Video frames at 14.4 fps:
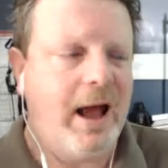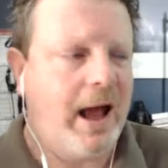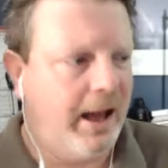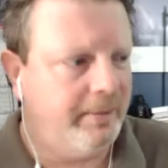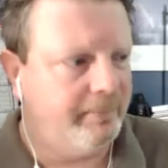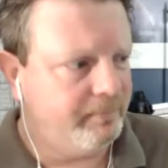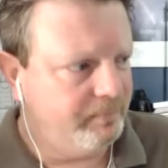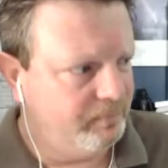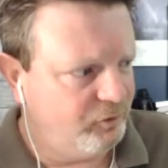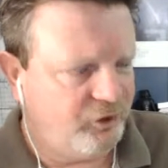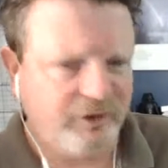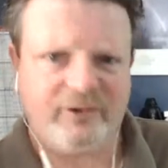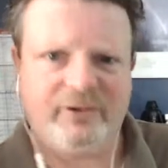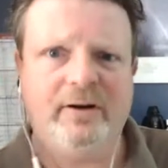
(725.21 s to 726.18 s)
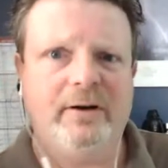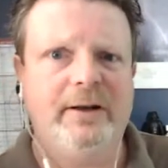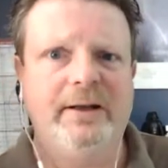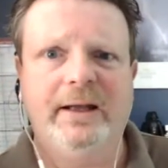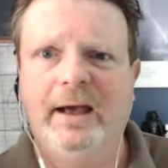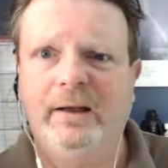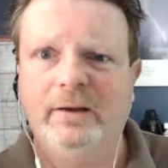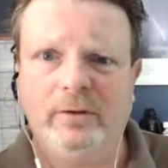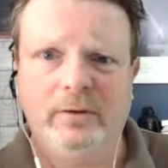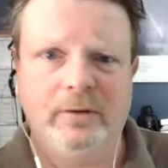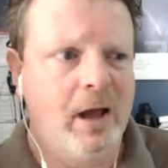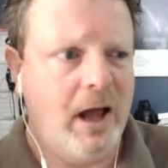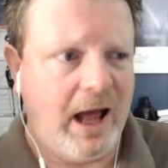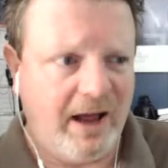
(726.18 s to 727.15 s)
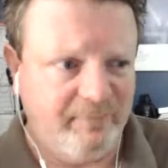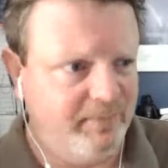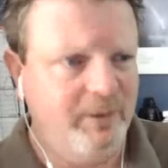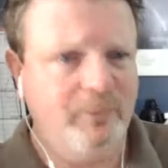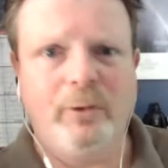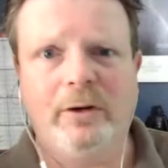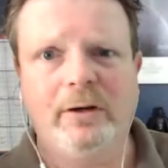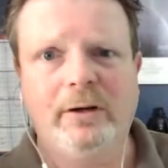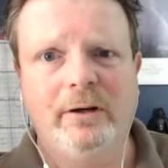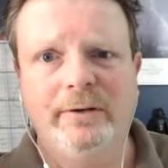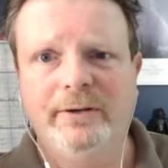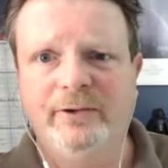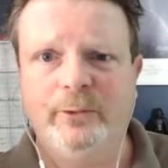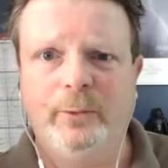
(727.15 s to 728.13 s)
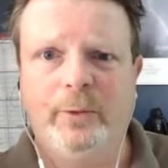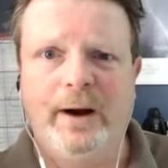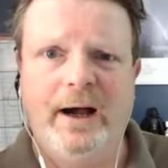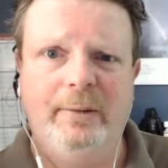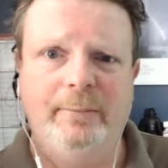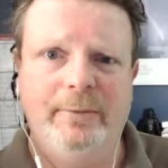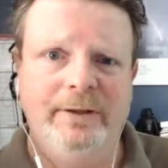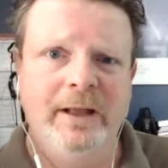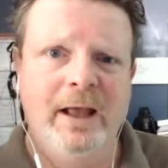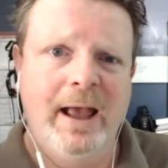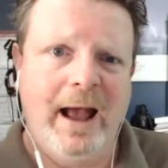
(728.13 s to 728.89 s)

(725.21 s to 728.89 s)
I'm just starting out or I've been working on this a while but